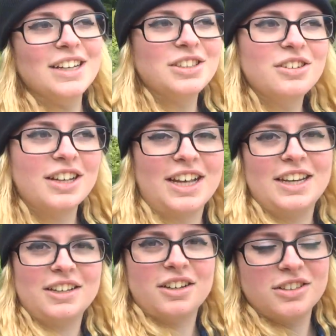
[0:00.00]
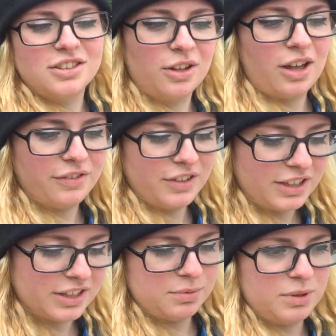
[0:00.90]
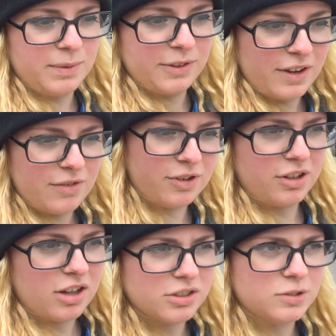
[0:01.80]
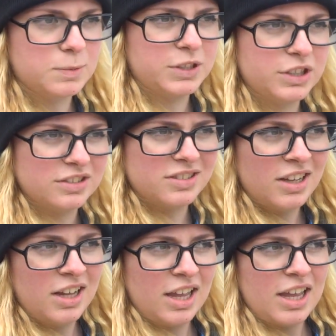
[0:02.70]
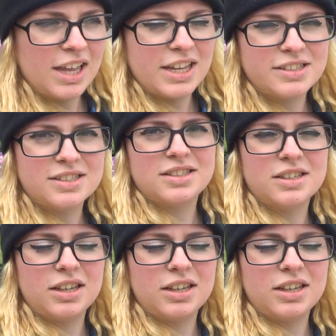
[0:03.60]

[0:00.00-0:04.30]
I do like Alnwick Castle. I feel like it's one of my favourite castles because it's